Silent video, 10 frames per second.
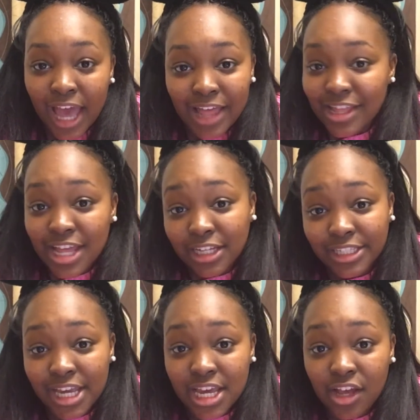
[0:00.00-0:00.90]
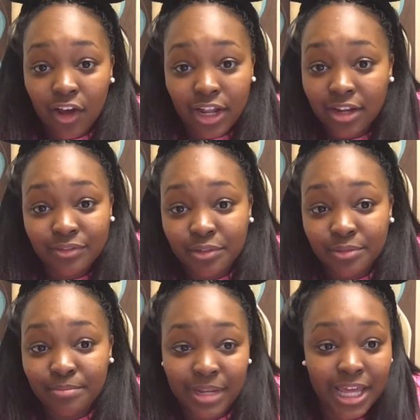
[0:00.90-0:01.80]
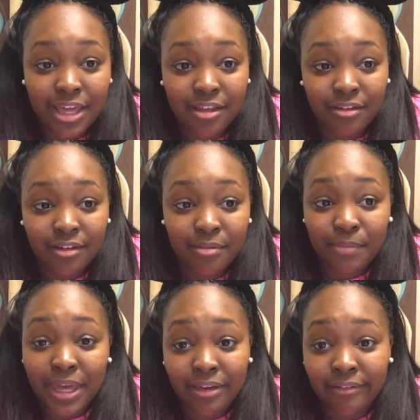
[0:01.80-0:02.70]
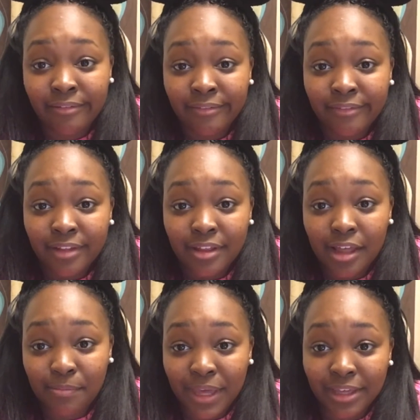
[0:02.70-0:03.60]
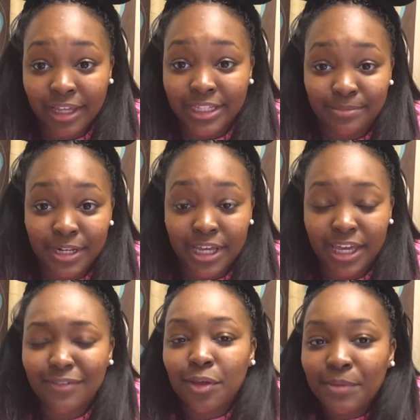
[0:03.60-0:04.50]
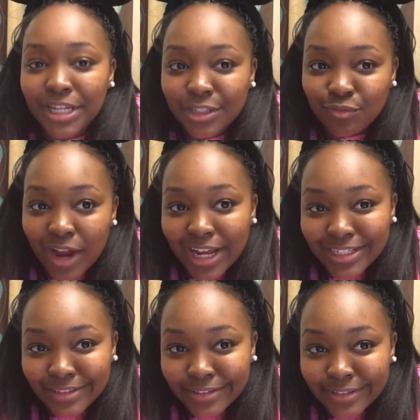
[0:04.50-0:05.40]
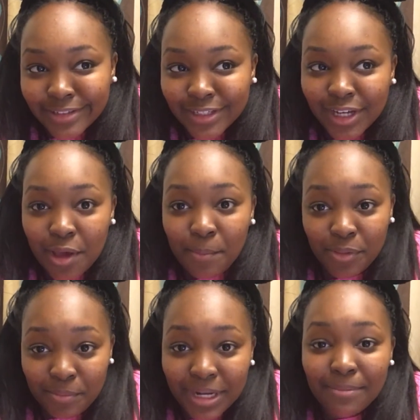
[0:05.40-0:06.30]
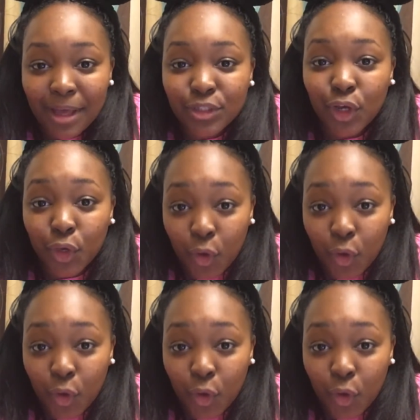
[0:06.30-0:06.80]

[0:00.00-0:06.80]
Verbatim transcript: and then that's it. I loved Minnie and pink and pink is Minnie. Even though Minnie is red, but the Minnie Mouse I